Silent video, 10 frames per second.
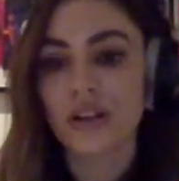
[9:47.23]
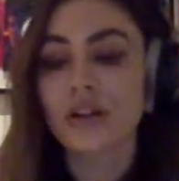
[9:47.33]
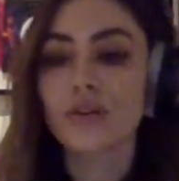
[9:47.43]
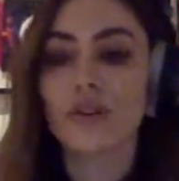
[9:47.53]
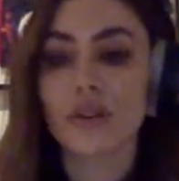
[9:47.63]

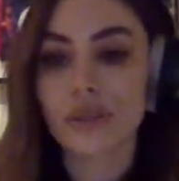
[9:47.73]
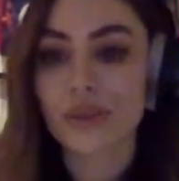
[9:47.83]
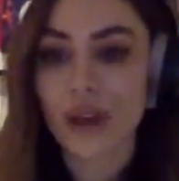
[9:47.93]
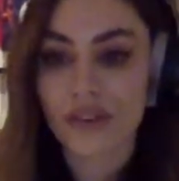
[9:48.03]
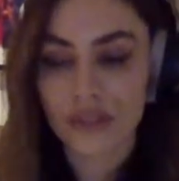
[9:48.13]
who also
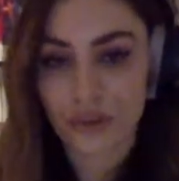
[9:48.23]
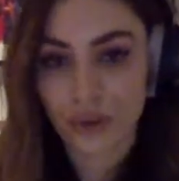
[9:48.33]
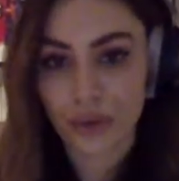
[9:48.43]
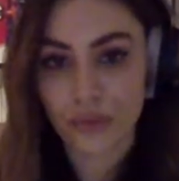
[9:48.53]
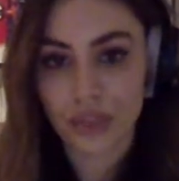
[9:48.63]
have
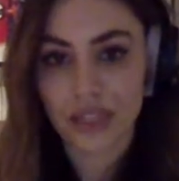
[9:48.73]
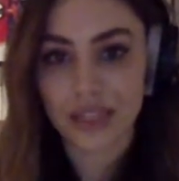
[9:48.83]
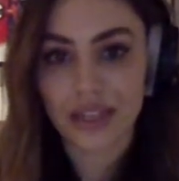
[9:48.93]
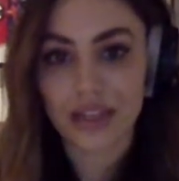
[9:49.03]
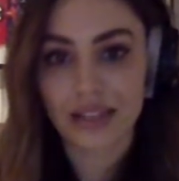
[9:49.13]
incredible
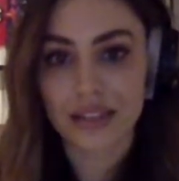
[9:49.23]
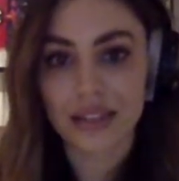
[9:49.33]
ideas